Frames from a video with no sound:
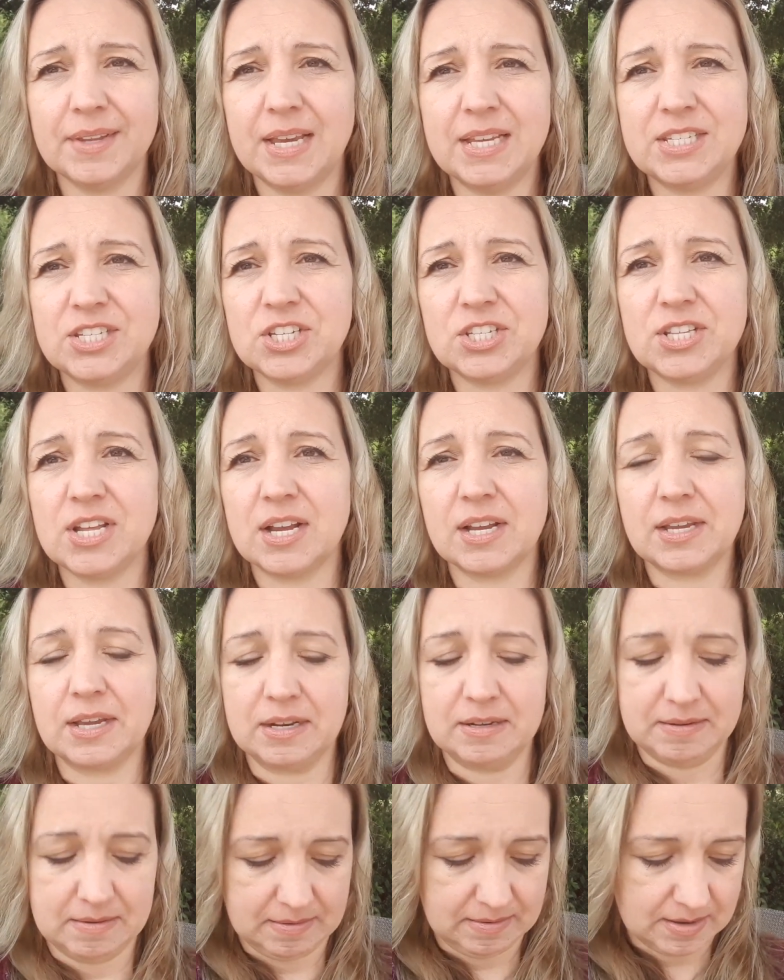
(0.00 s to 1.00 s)
it's just not
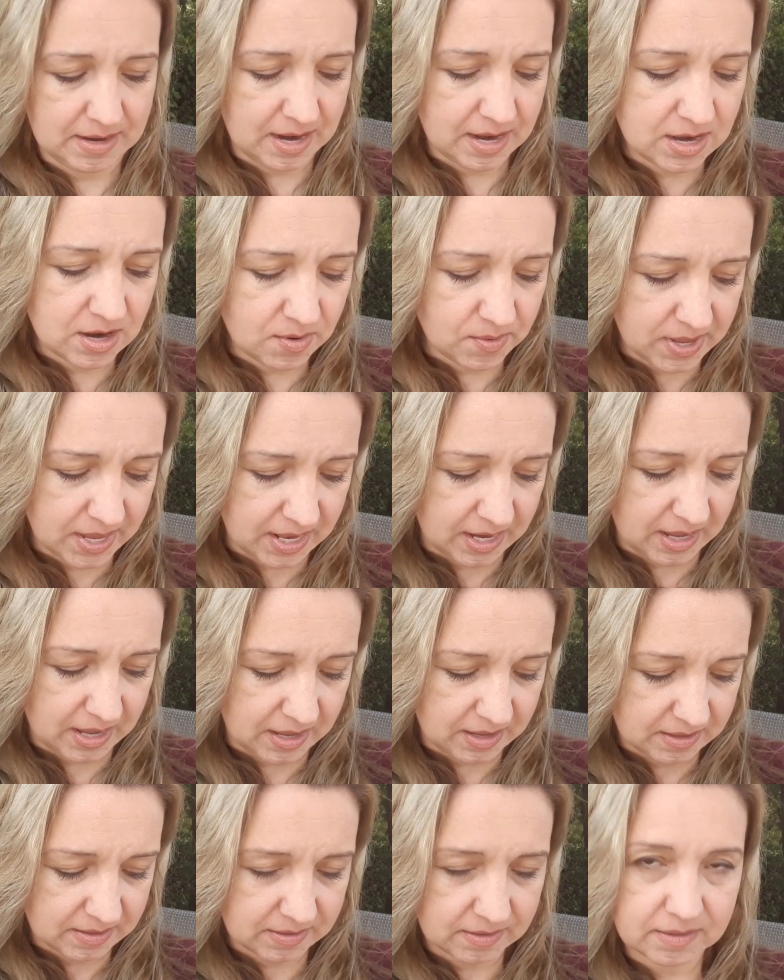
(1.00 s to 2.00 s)
good. I know,
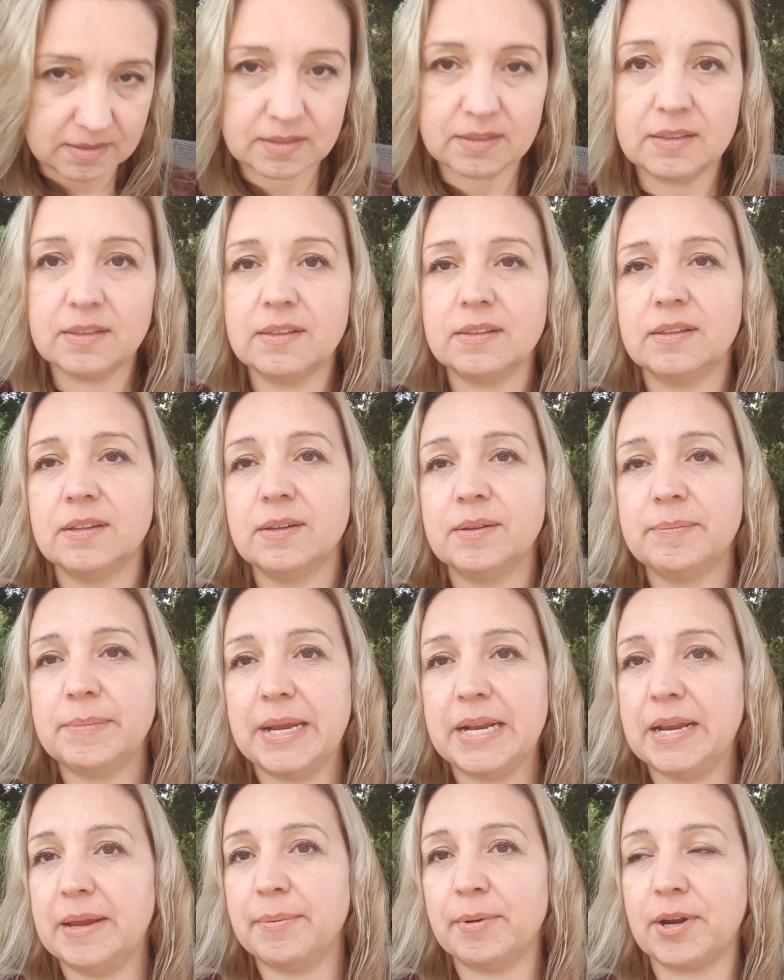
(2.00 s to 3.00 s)
kitty.
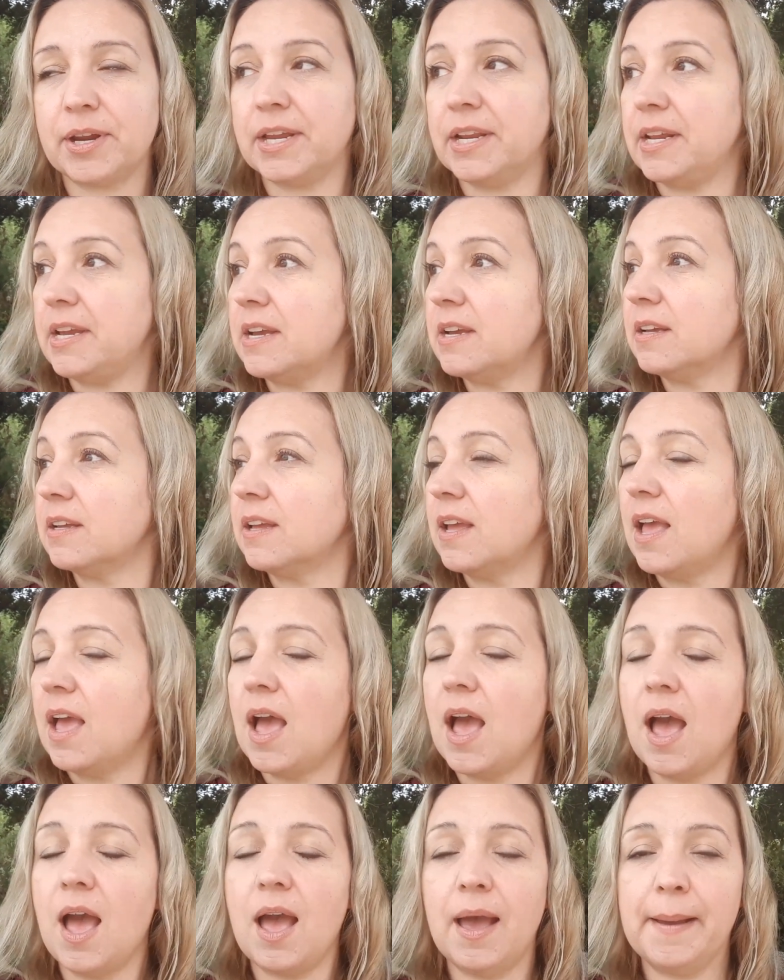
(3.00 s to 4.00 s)
My neighbor kitty.
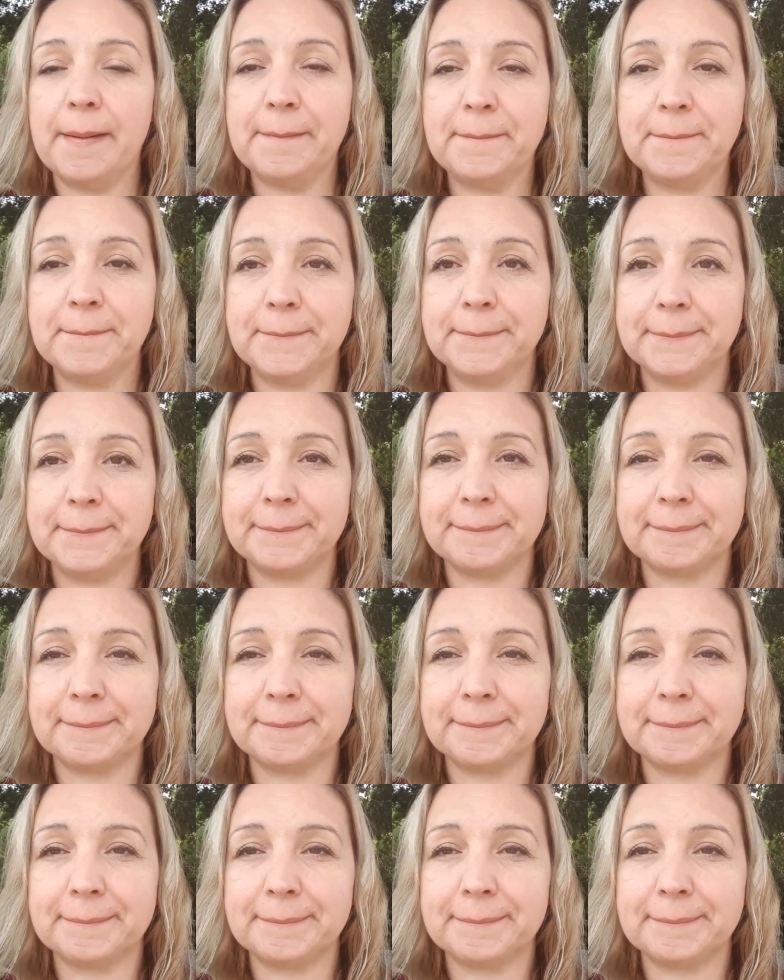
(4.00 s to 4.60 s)
Trying